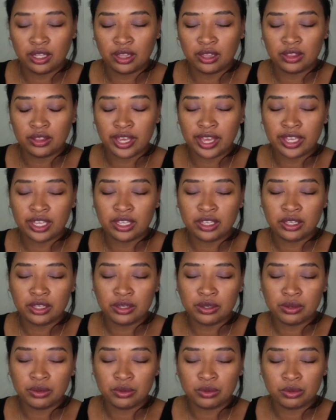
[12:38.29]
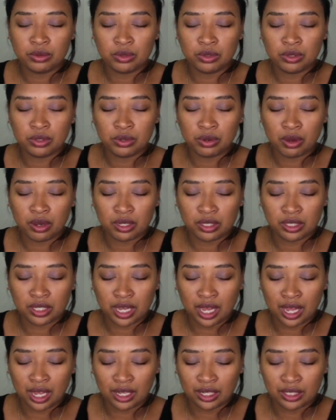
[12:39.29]
Thank you to our
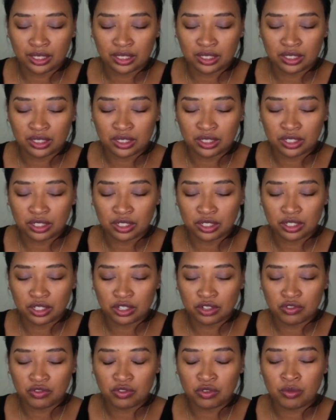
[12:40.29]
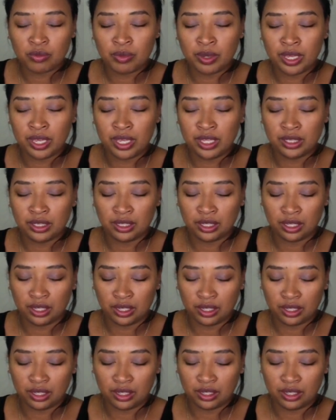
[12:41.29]
guides for being there
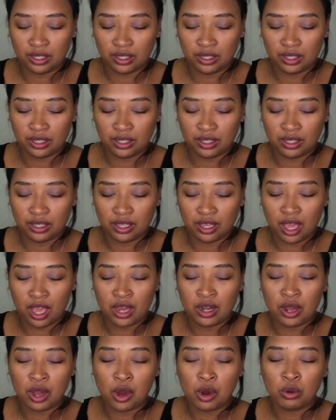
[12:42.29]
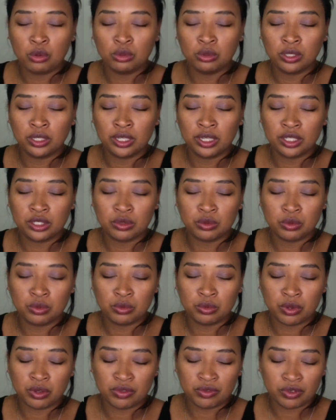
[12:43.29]
and holding us when
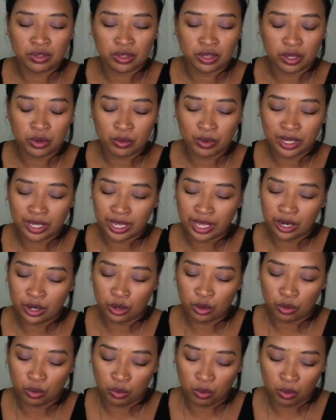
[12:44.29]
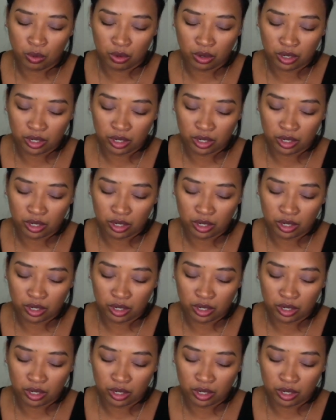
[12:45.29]
we feel that we cannot walk.